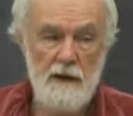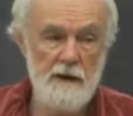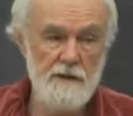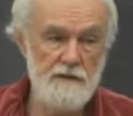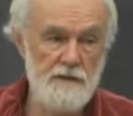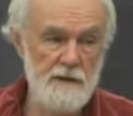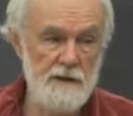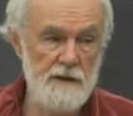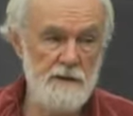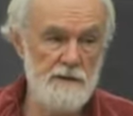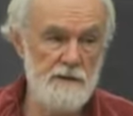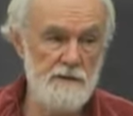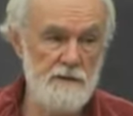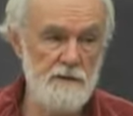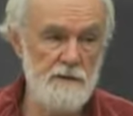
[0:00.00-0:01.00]
entering
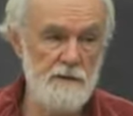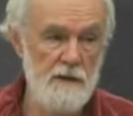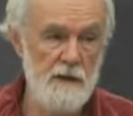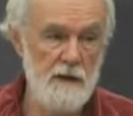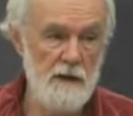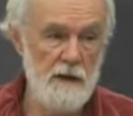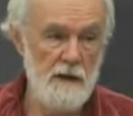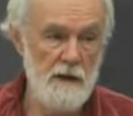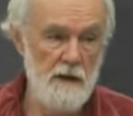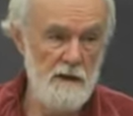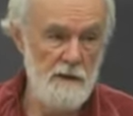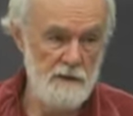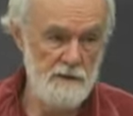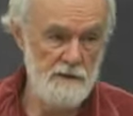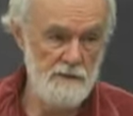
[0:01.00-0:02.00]
into
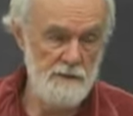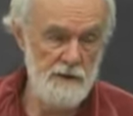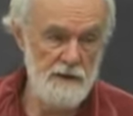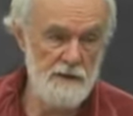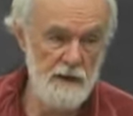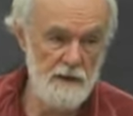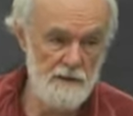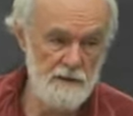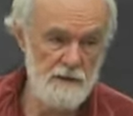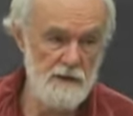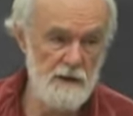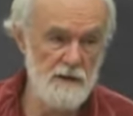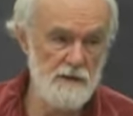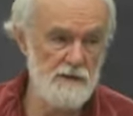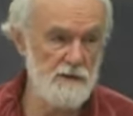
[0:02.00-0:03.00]
uh, some detailed
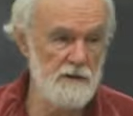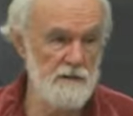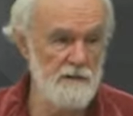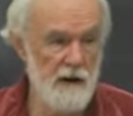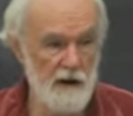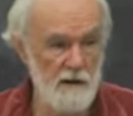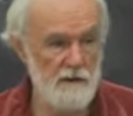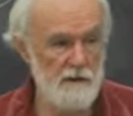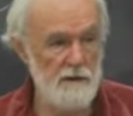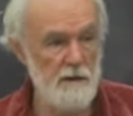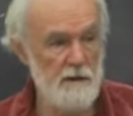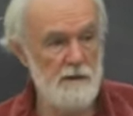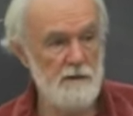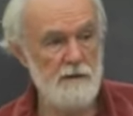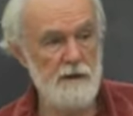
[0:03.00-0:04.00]
discussion of how
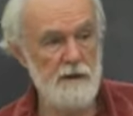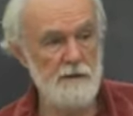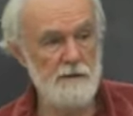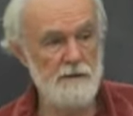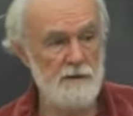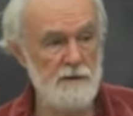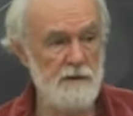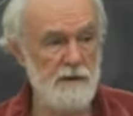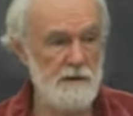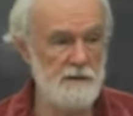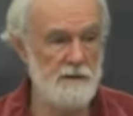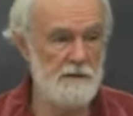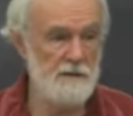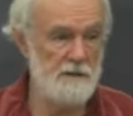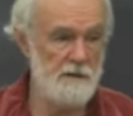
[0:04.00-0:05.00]
the nature of the
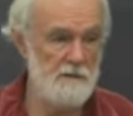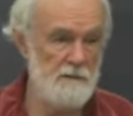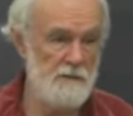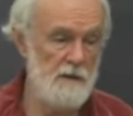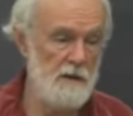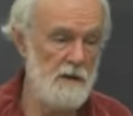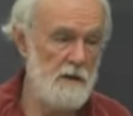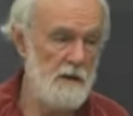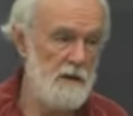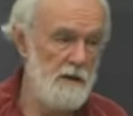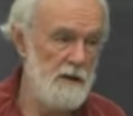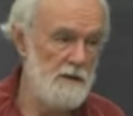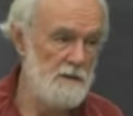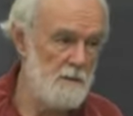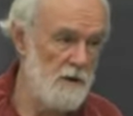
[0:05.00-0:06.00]
credit system
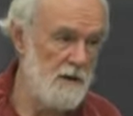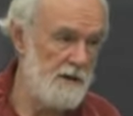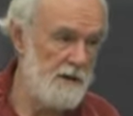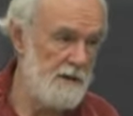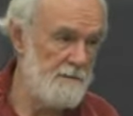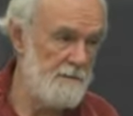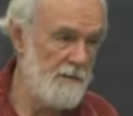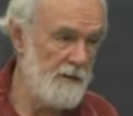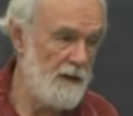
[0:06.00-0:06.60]
is working.